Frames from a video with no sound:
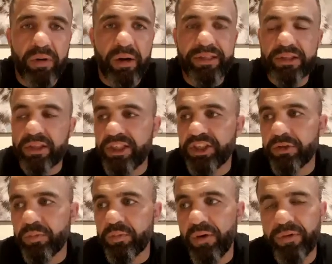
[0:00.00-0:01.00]
He's conditioned
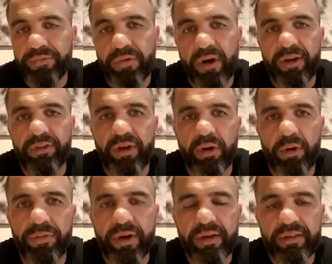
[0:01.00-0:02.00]
well for the 5-round title
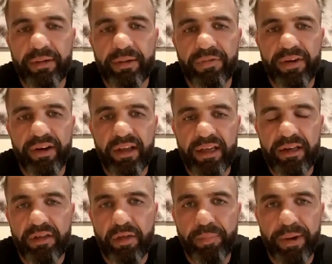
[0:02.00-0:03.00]
fights now. He
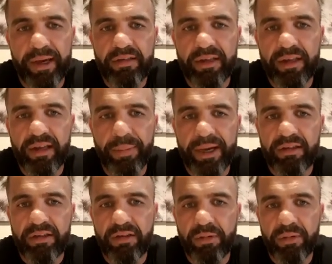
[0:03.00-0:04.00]
knows his pacing and he
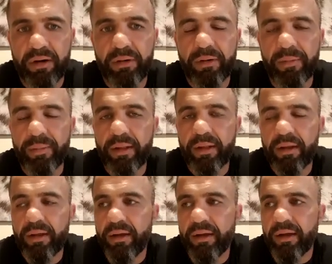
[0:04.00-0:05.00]
paces it well.
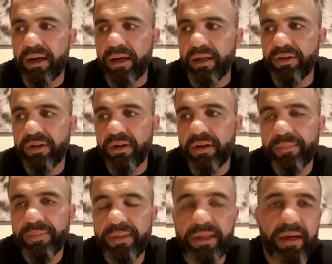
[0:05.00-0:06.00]
And
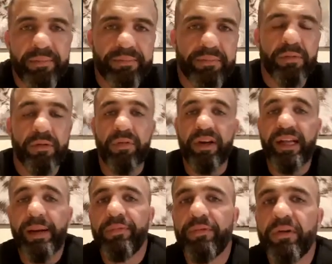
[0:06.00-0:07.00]
yeah, really
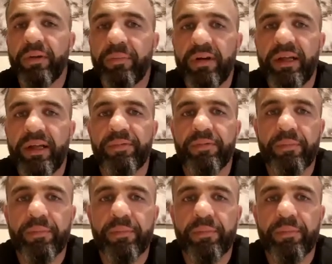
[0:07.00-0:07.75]
happy for him. Really happy for him.